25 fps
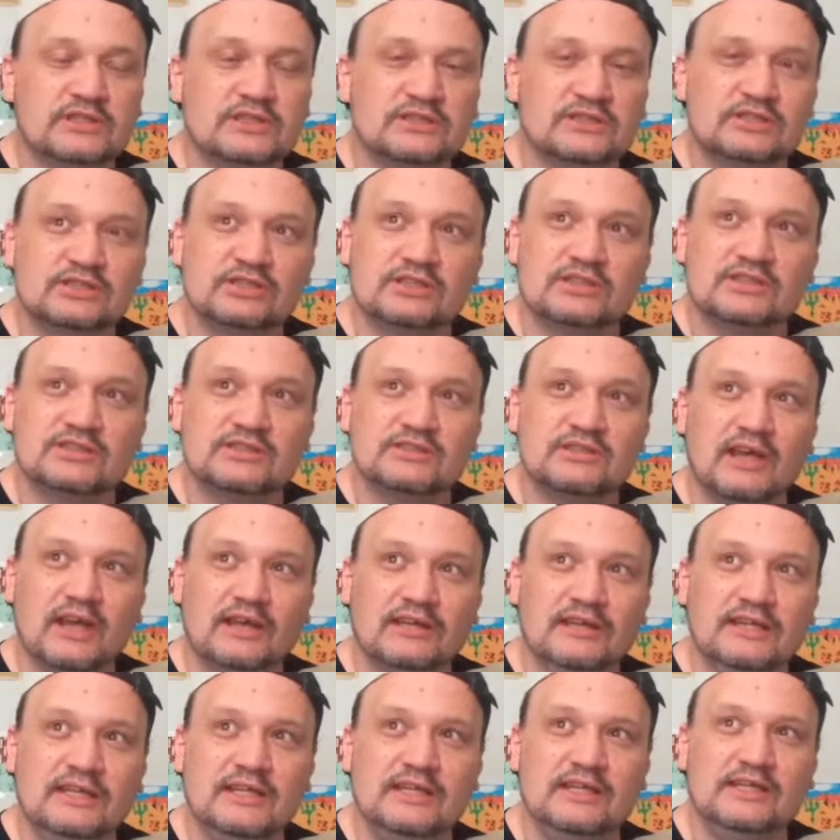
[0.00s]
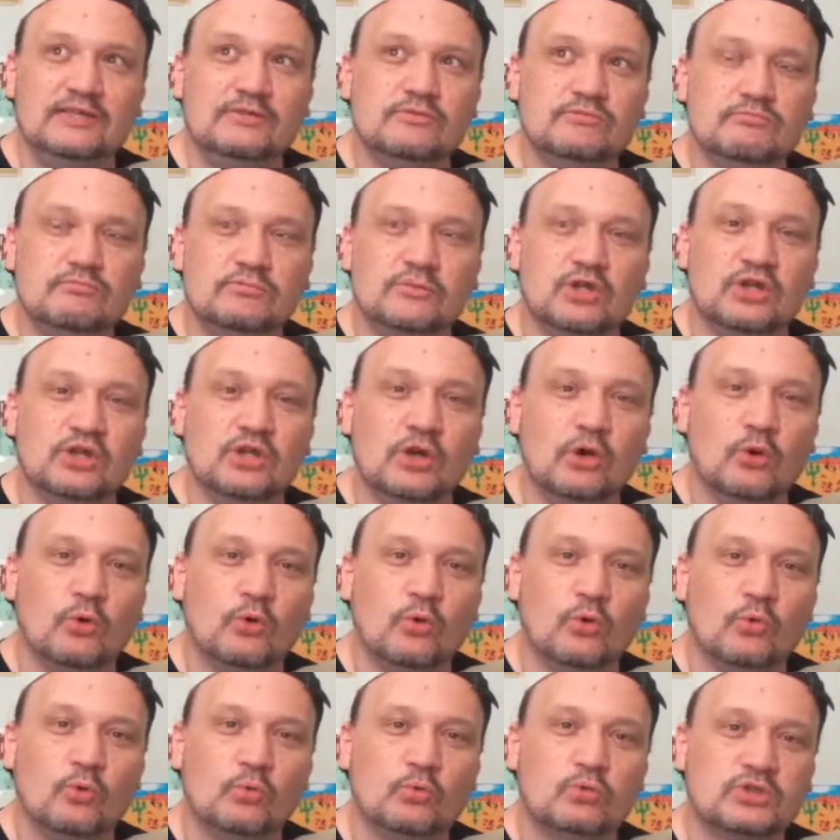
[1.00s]
It's just I need to
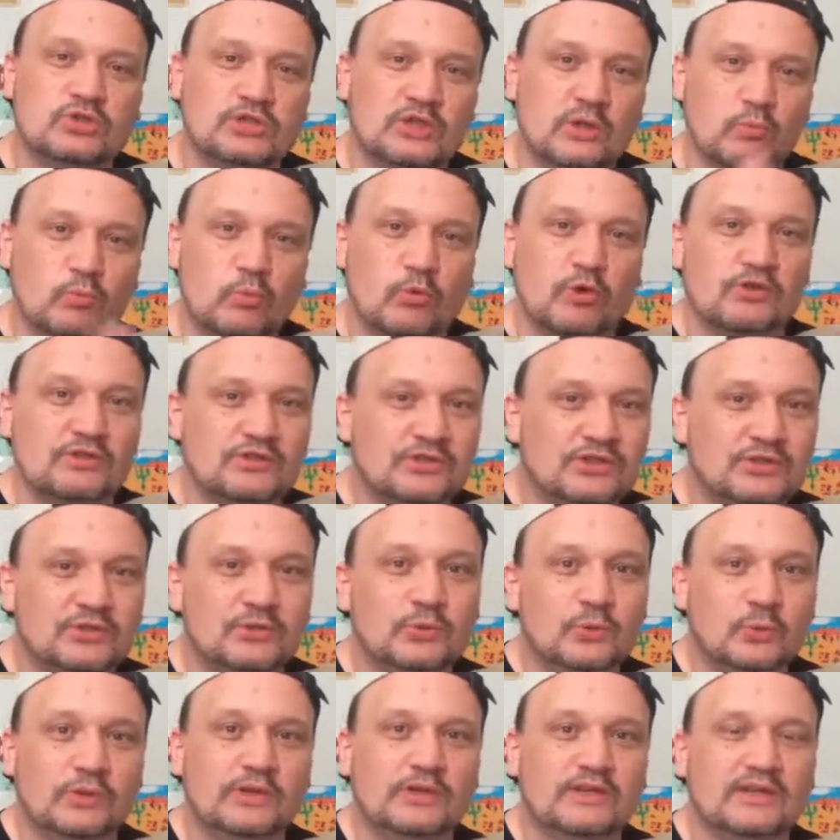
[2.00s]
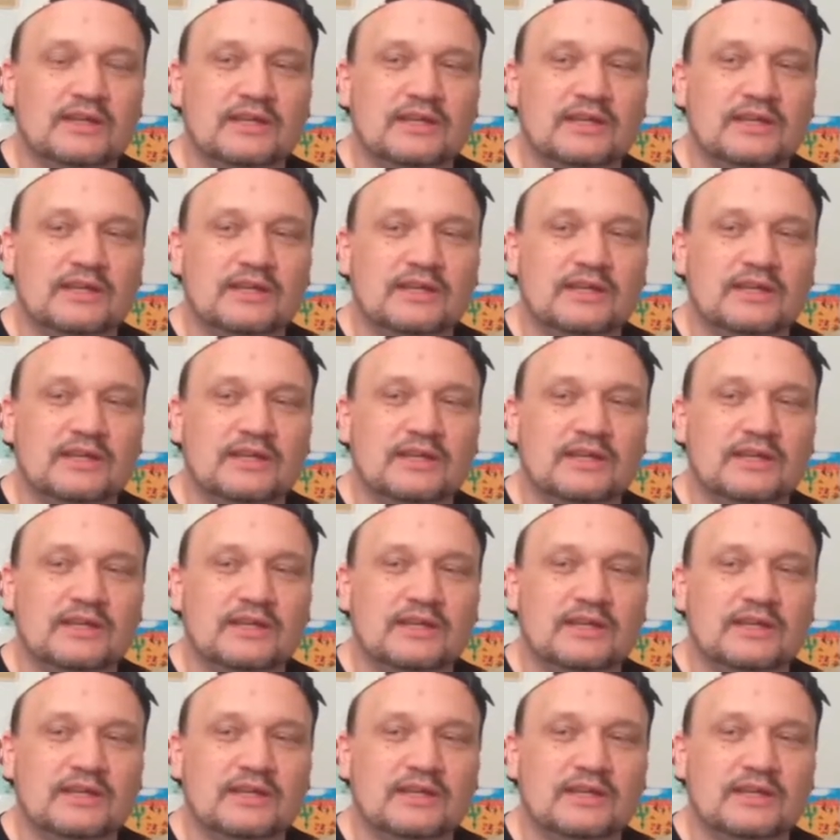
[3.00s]
go somewhere to do it.